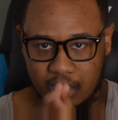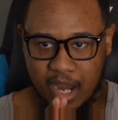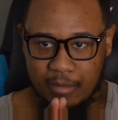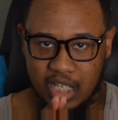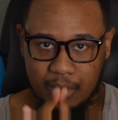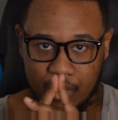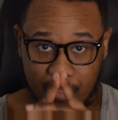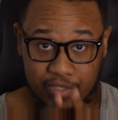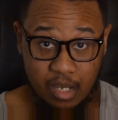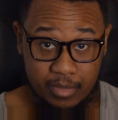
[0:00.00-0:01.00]
in the back of my library
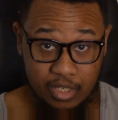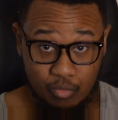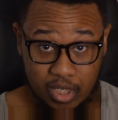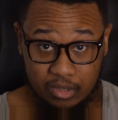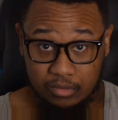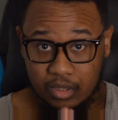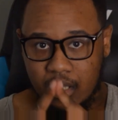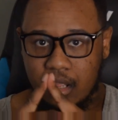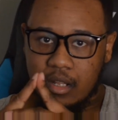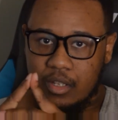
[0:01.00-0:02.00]
that's coming as well.
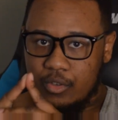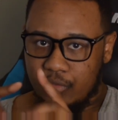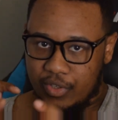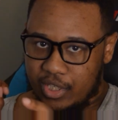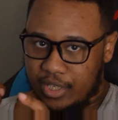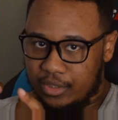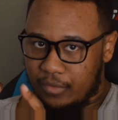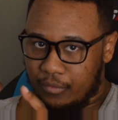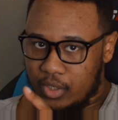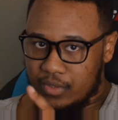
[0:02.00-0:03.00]
So you're seeing
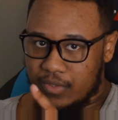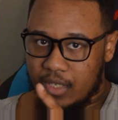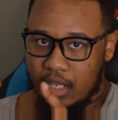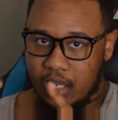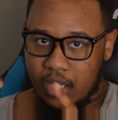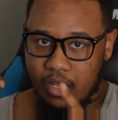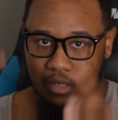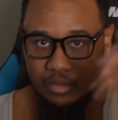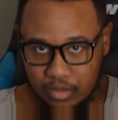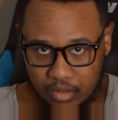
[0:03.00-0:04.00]
different
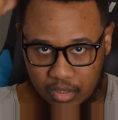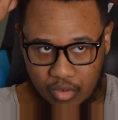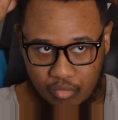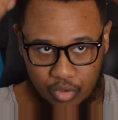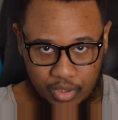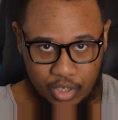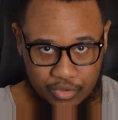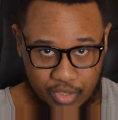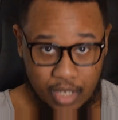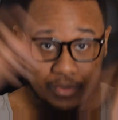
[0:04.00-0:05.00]

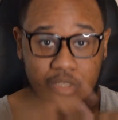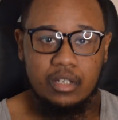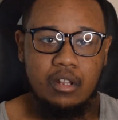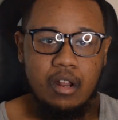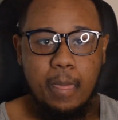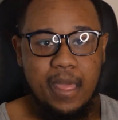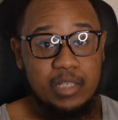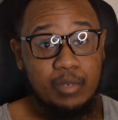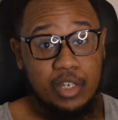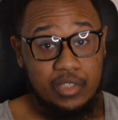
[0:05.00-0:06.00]
hairstyles. That's
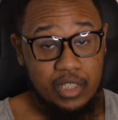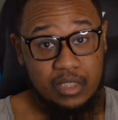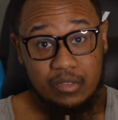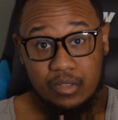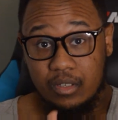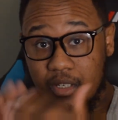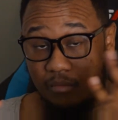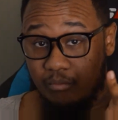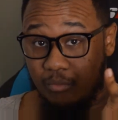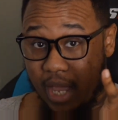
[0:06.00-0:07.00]
because this
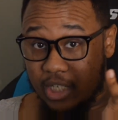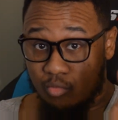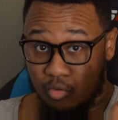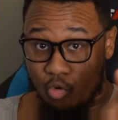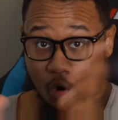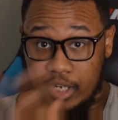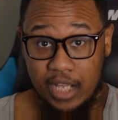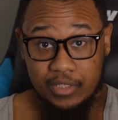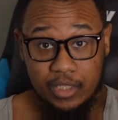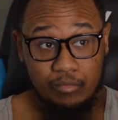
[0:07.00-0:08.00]
actual recording
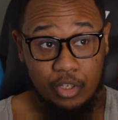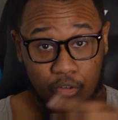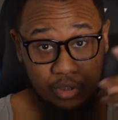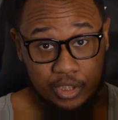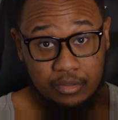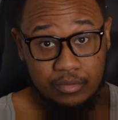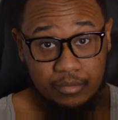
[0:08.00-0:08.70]
I did literally